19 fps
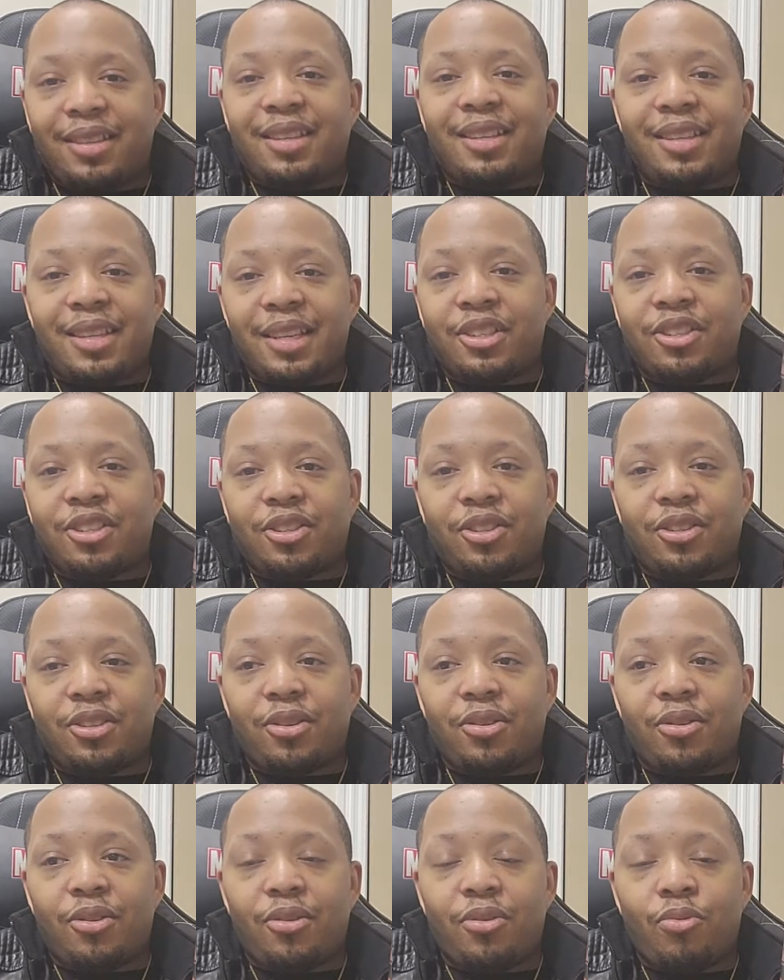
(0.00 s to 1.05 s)

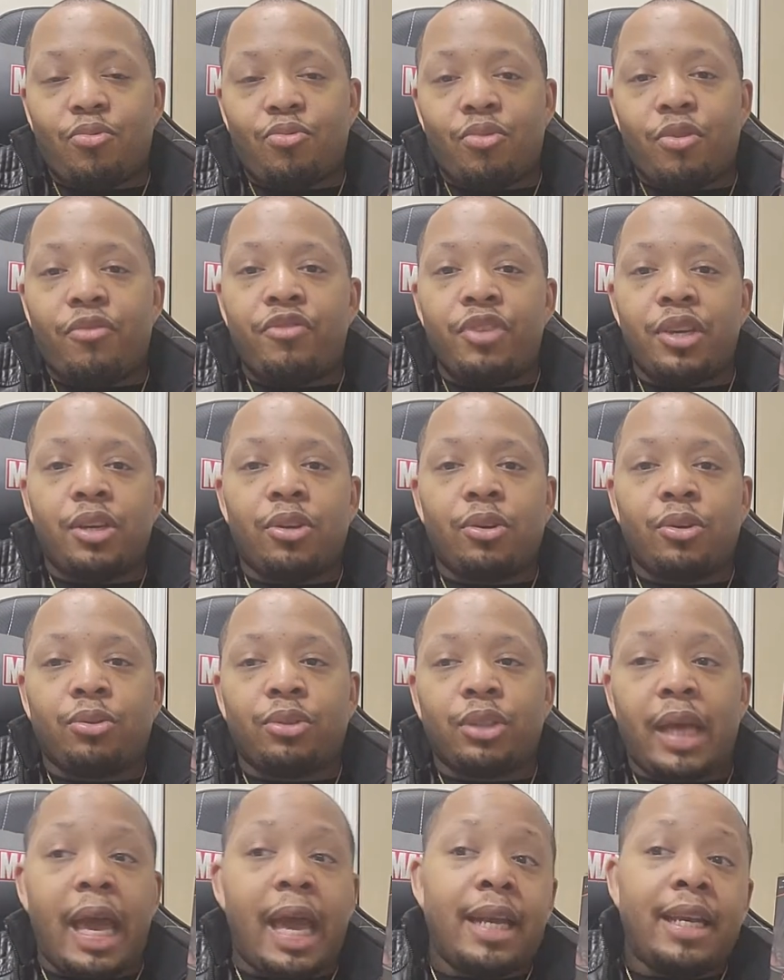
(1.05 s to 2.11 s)
gets
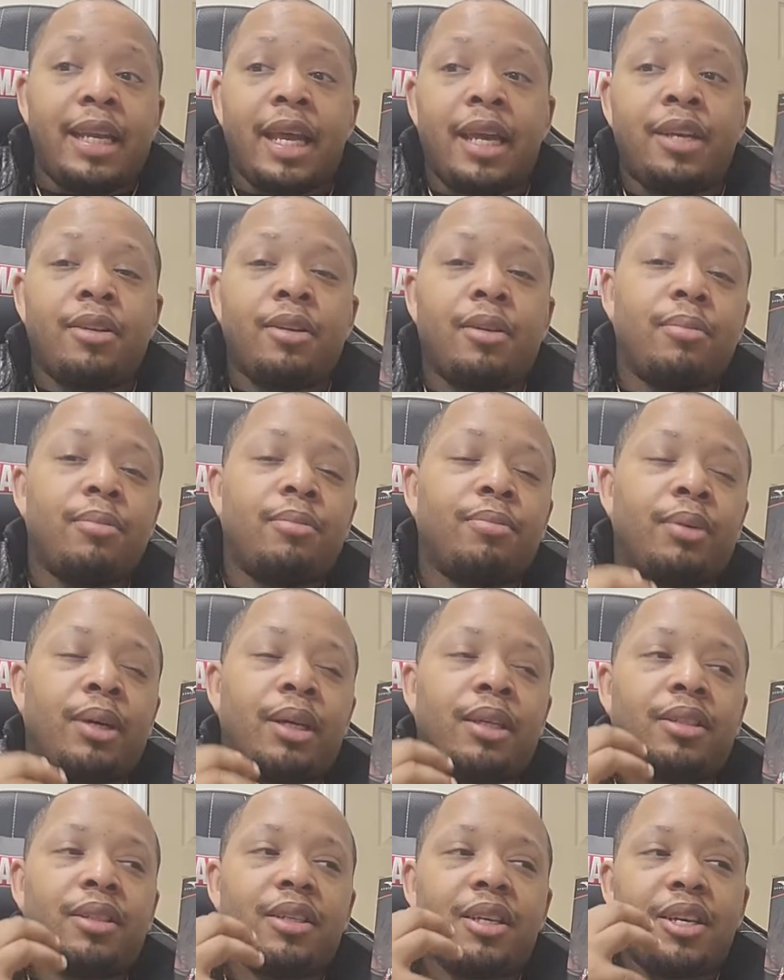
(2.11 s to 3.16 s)
revealed and then
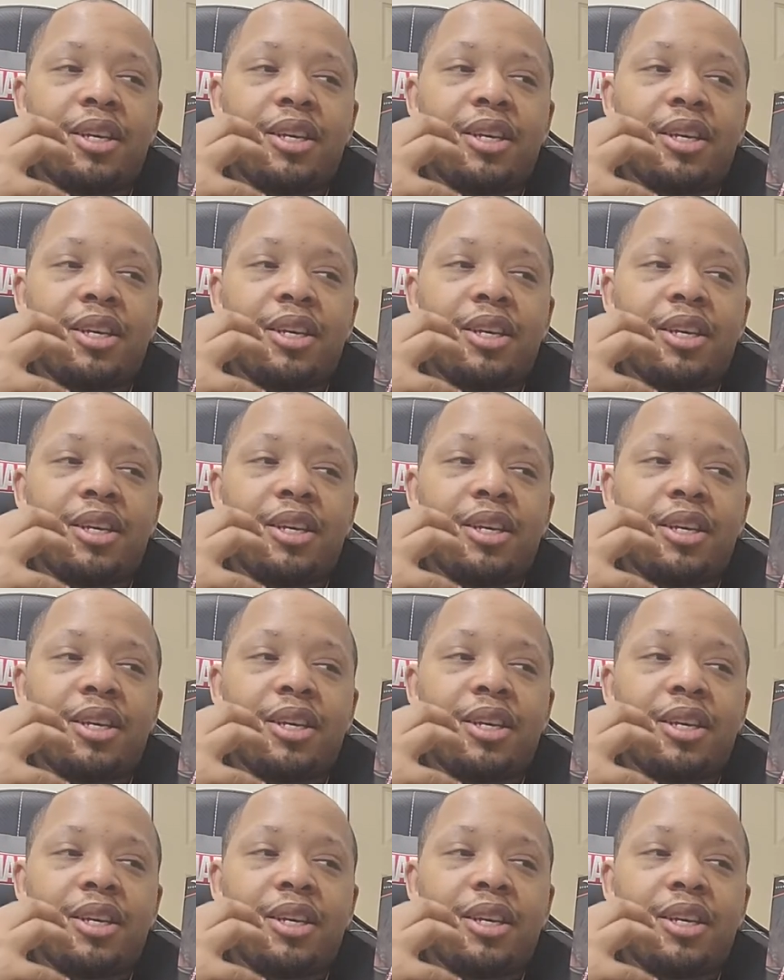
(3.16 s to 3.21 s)
but